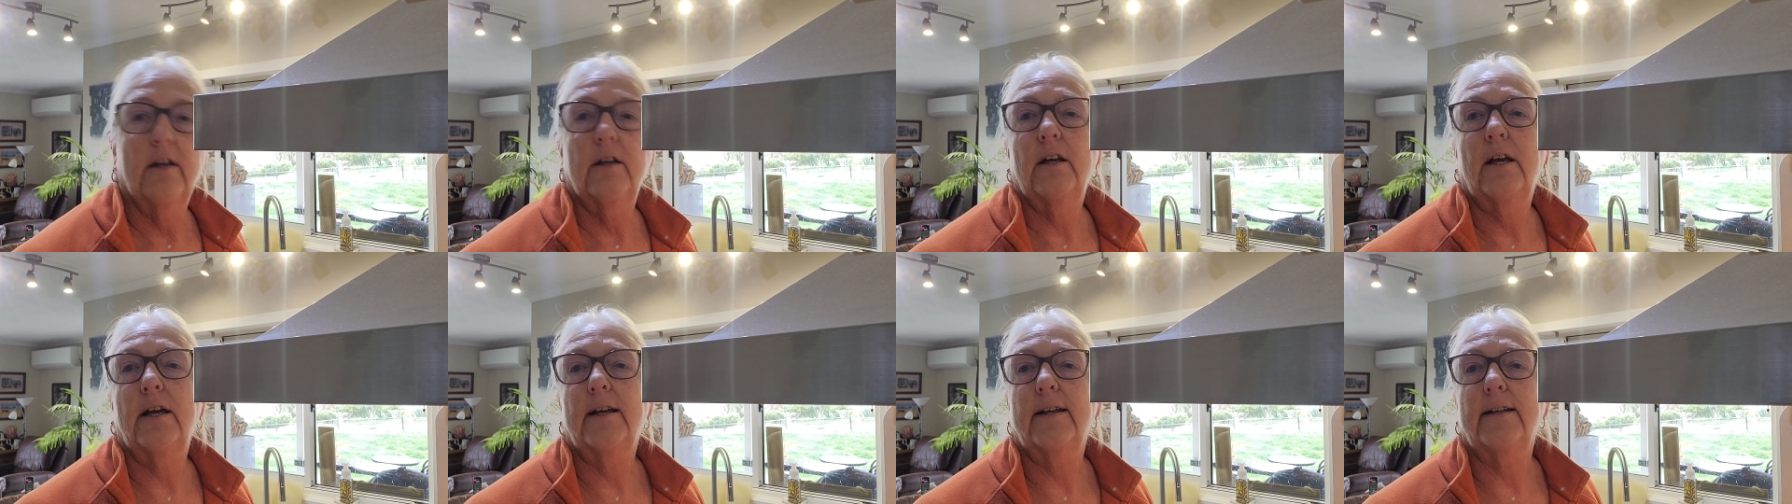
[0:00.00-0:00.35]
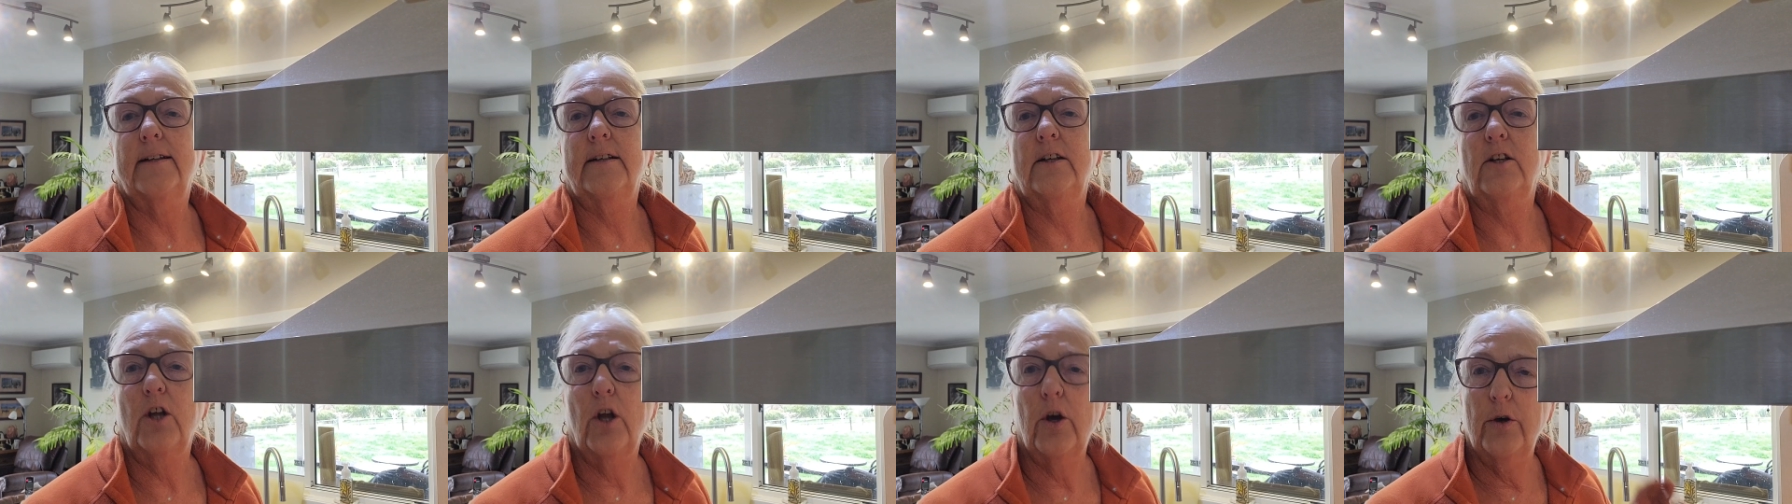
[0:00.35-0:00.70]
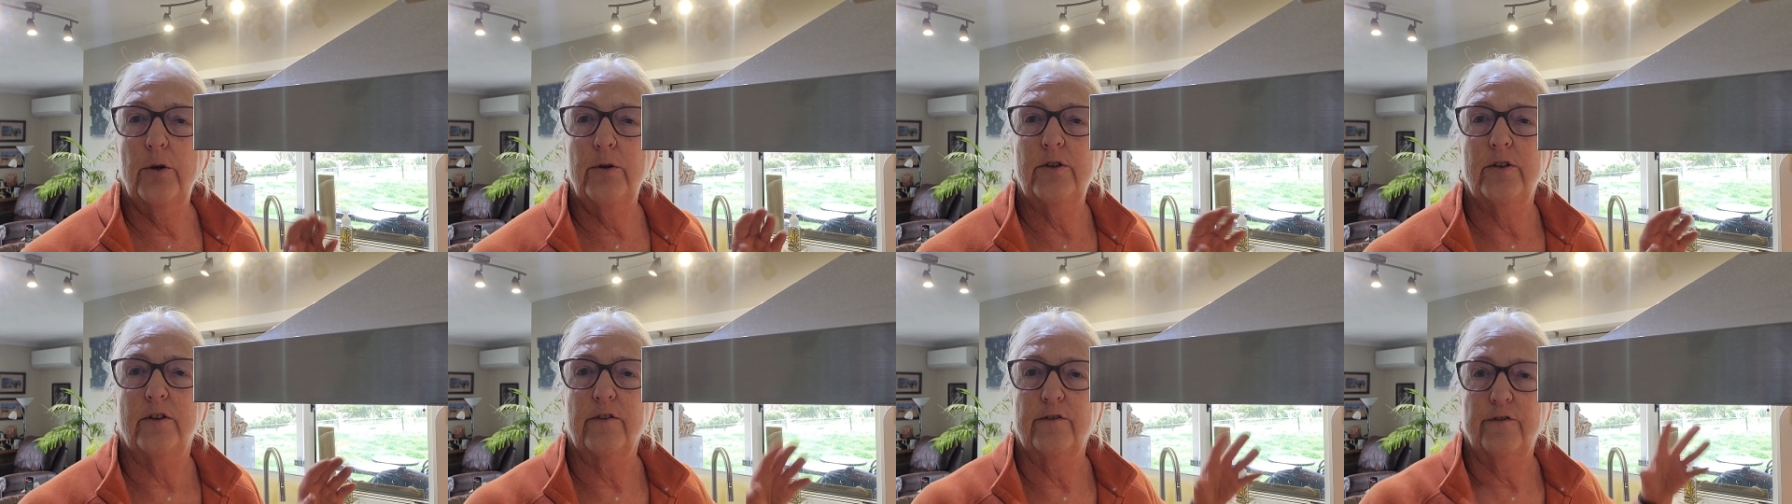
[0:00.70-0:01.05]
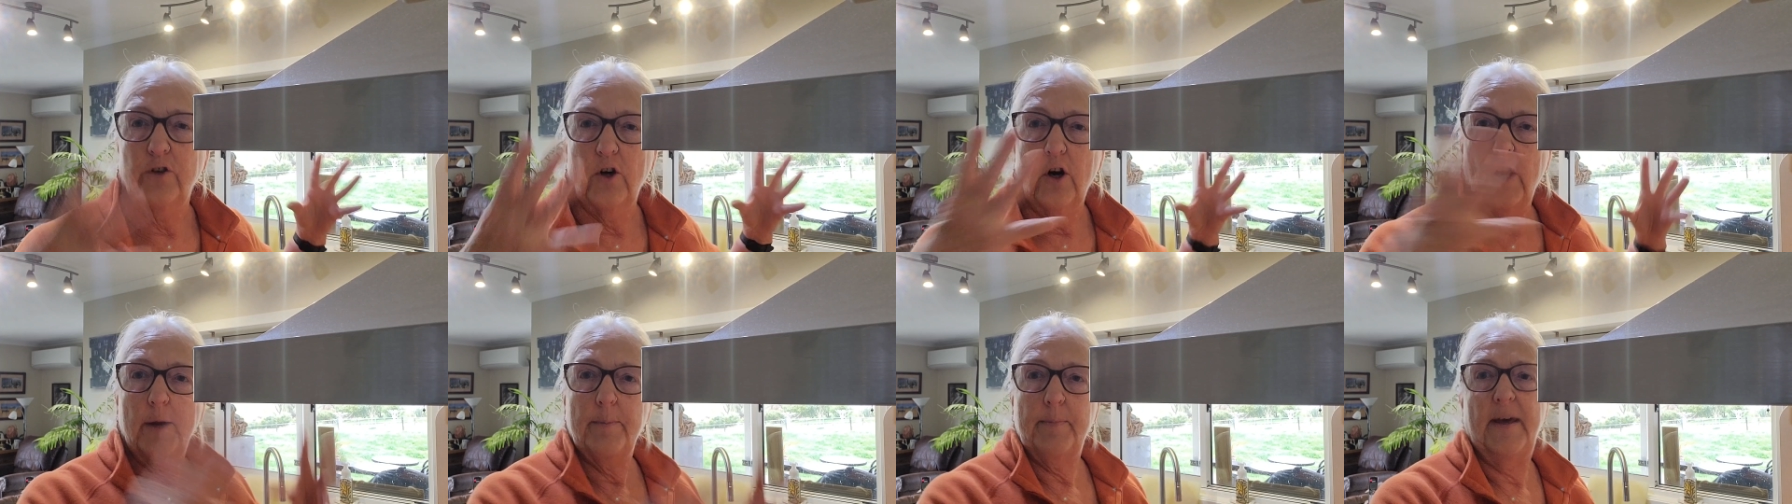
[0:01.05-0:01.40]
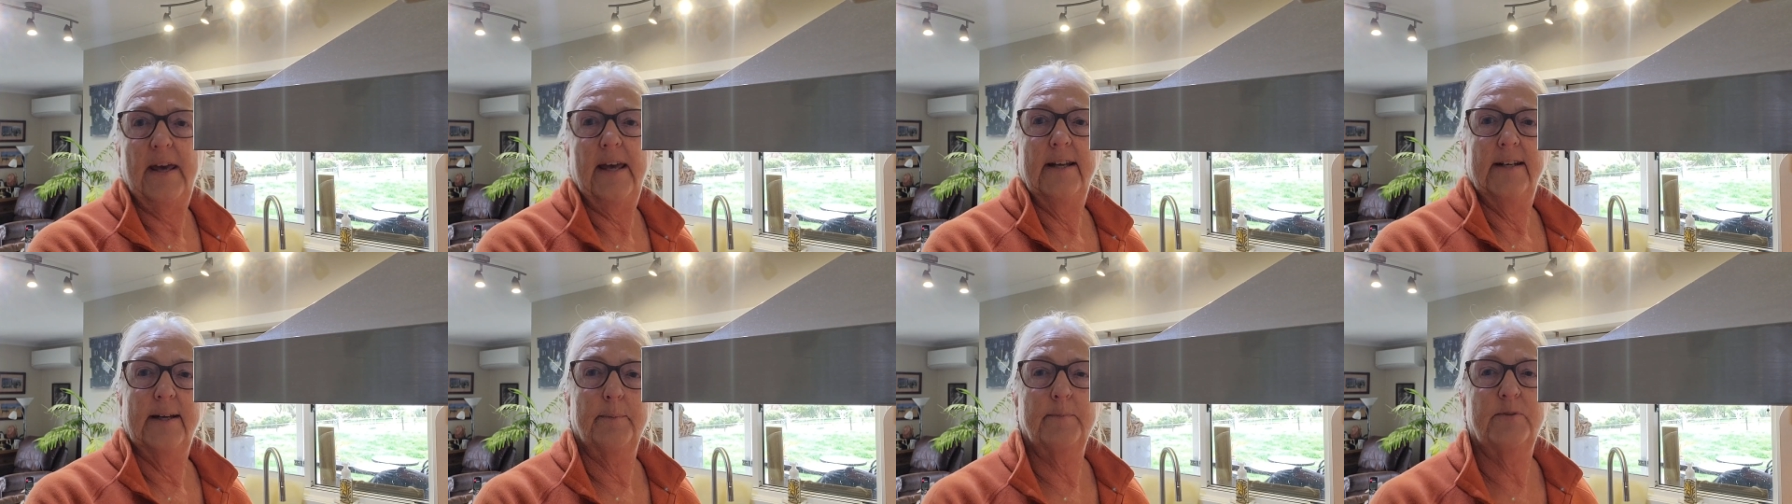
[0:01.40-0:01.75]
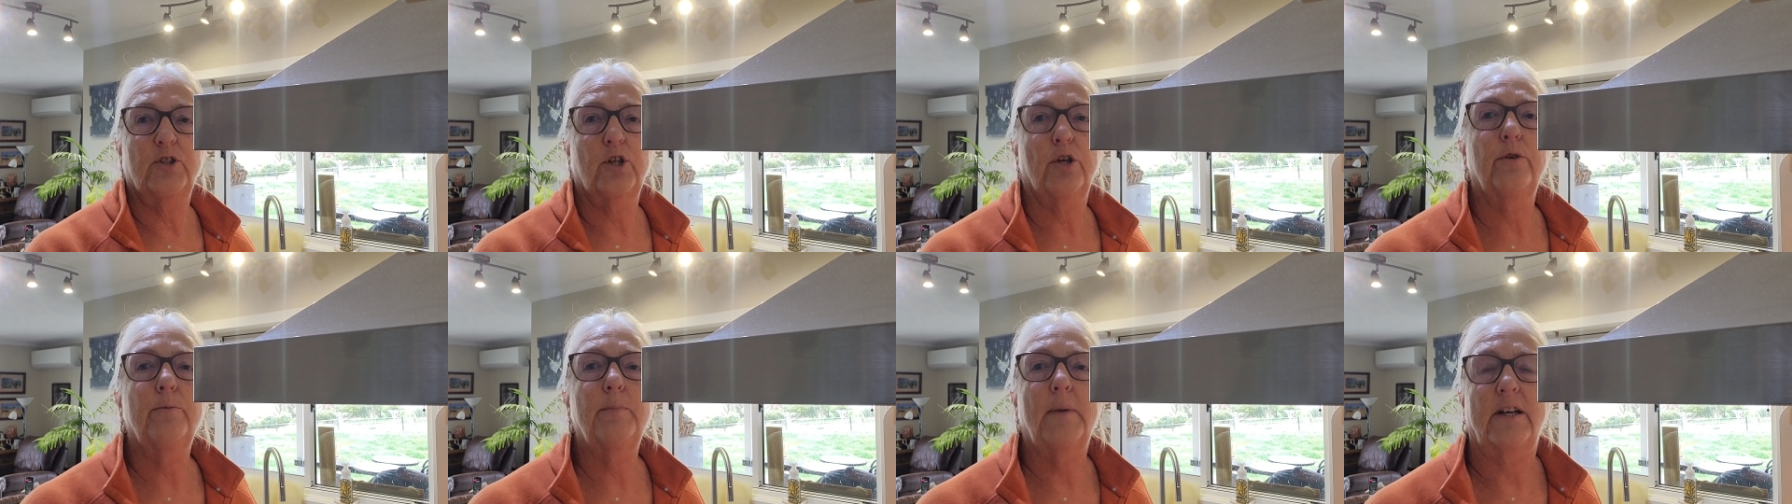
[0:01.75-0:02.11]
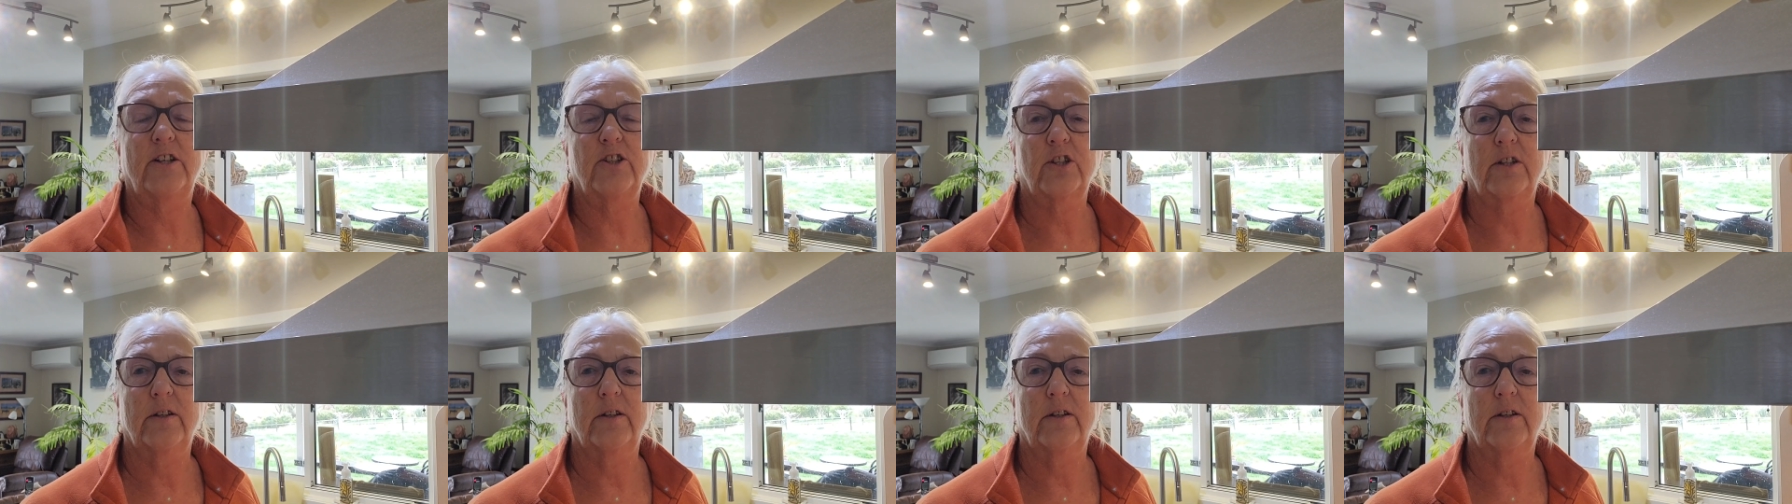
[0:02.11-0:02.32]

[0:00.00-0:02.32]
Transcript: uh, load the fry pan up too much